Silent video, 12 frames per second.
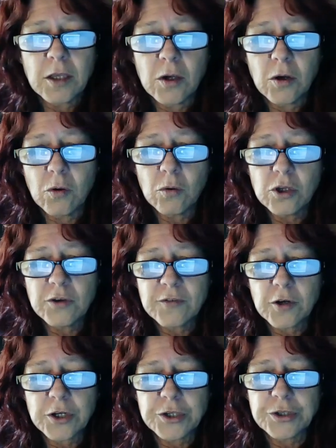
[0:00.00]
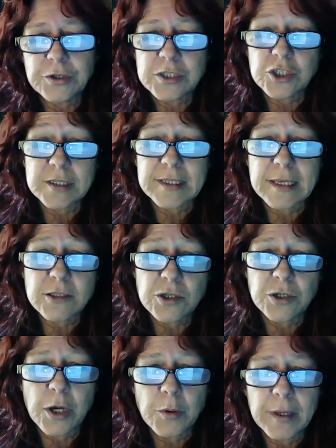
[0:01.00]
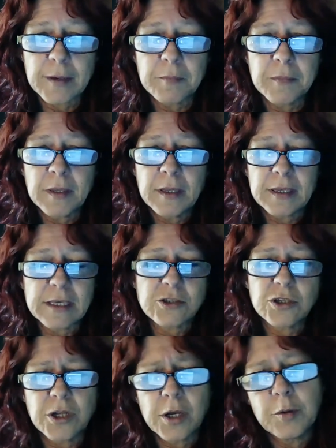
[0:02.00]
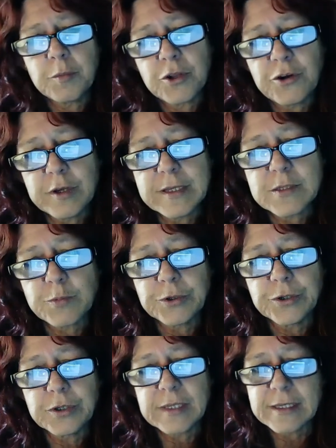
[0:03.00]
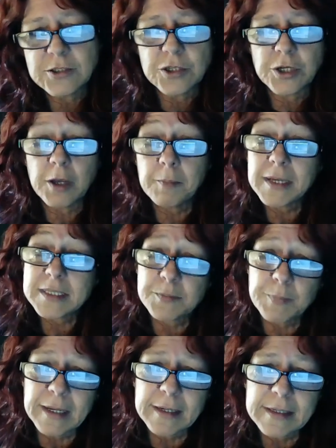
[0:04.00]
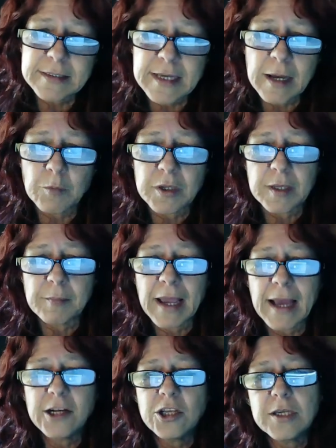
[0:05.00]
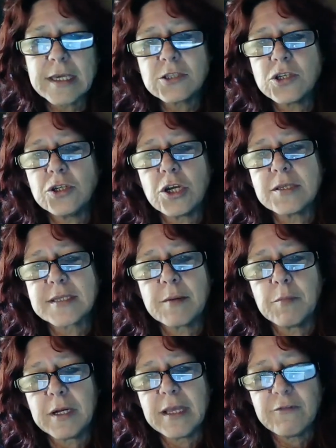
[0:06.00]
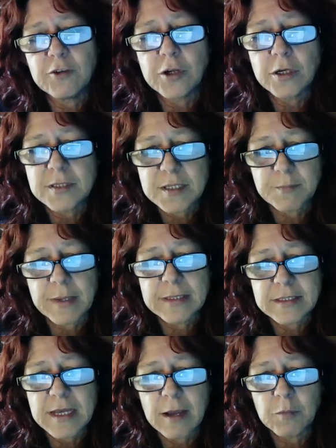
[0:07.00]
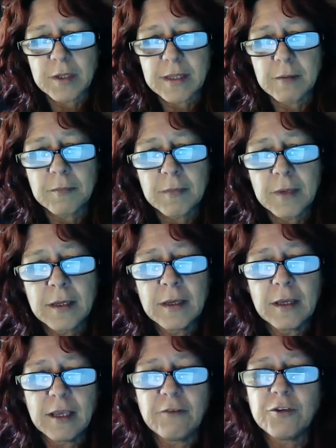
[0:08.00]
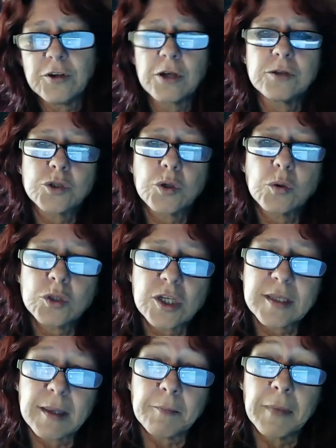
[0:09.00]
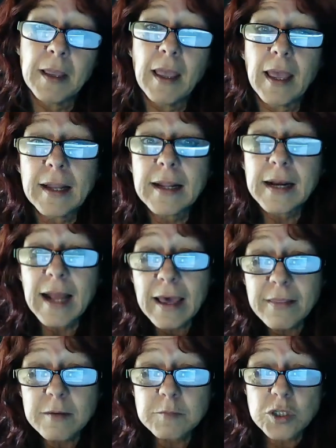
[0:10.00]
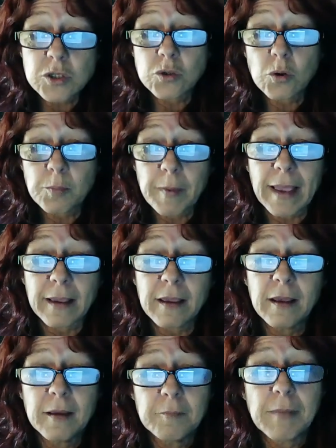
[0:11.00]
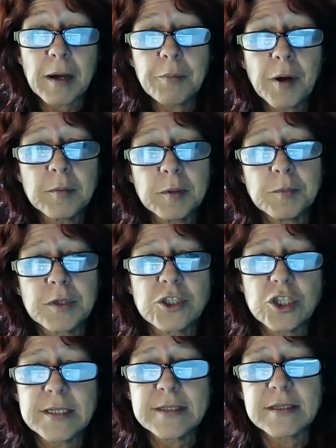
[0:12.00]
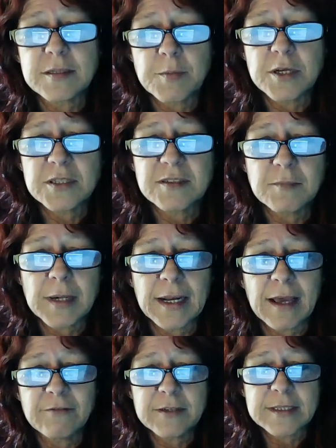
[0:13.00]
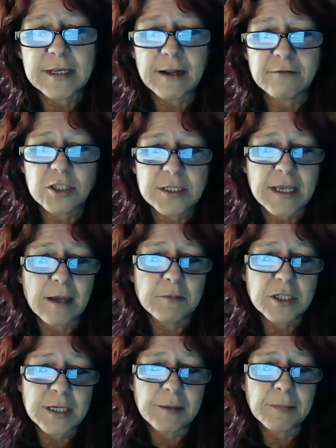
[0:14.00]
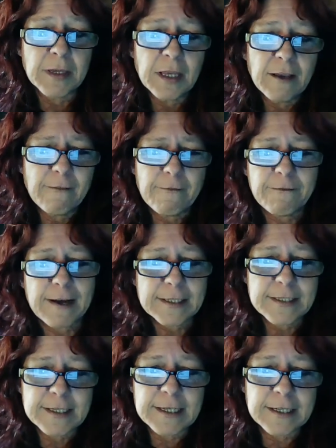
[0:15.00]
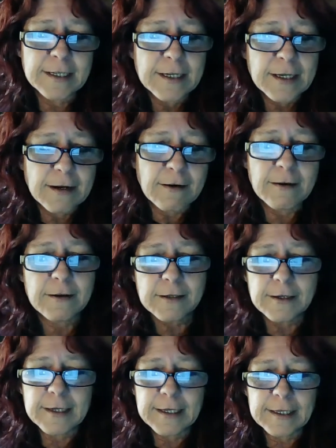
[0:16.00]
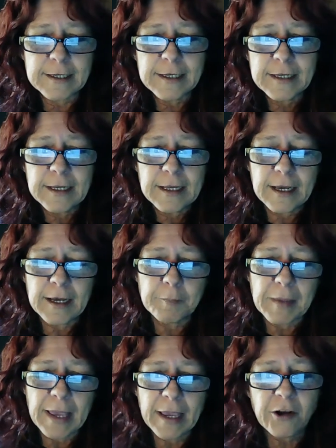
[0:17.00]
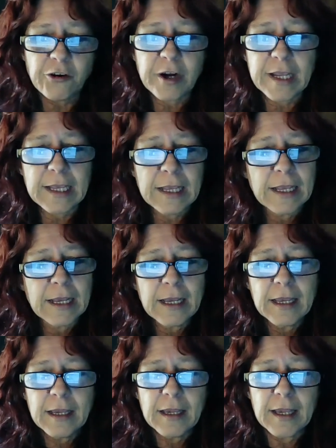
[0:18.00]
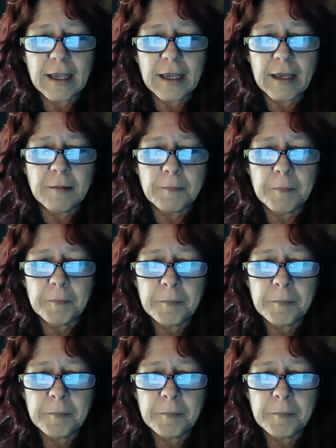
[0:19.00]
All you've got to do is just get to know him. Get to know him through his word. Get to know him by spending time with him. How do you get to know somebody if you don't spend time with them? If you don't talk to them and allow them to talk back? My problem with Jesus most of my life is that I've just come to him fighting, arguing, angry, and